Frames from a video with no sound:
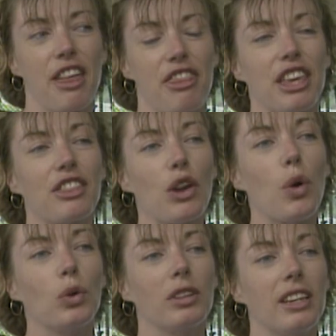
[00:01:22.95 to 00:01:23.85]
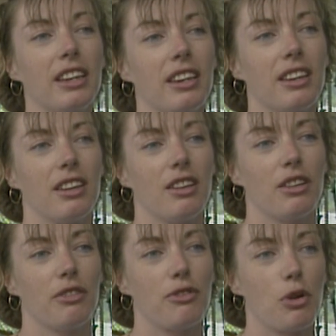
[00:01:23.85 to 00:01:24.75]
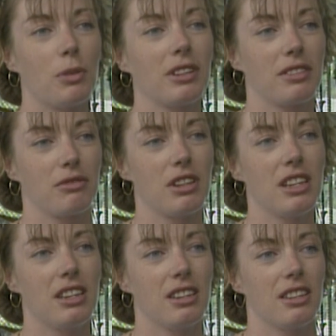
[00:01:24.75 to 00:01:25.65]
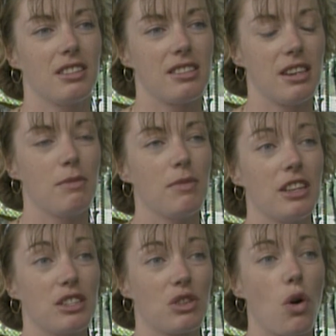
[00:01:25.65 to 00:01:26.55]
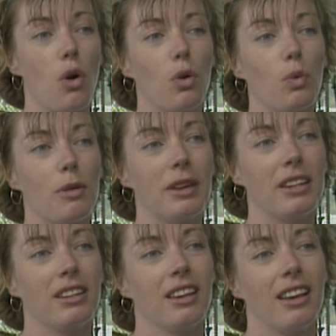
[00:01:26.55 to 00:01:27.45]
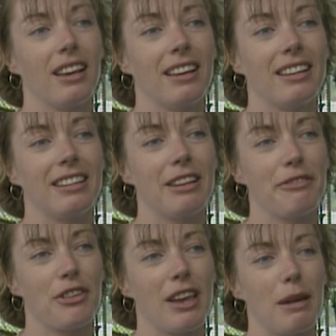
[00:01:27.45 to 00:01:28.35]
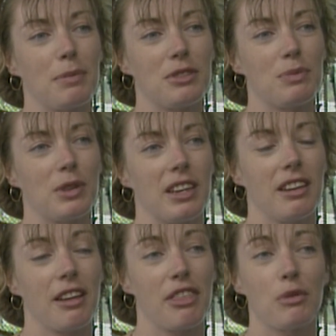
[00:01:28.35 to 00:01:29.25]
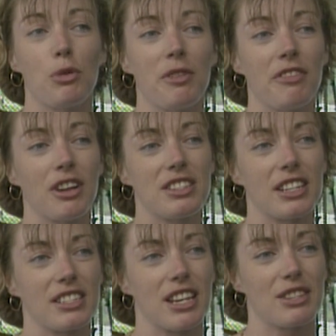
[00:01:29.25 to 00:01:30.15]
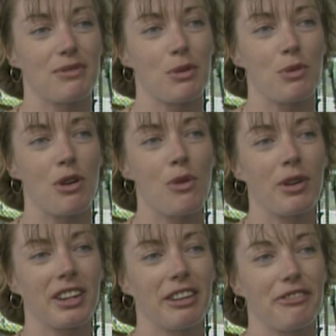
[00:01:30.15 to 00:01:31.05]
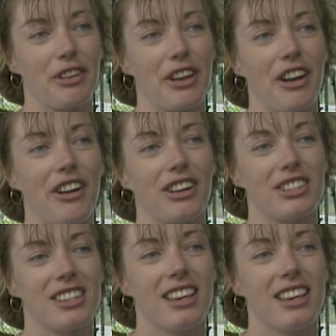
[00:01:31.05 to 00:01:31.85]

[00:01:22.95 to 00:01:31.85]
I think the only Formula 3 team that's all women, and I'm very happy to be here. I think we'll be very successful. We're all working very hard.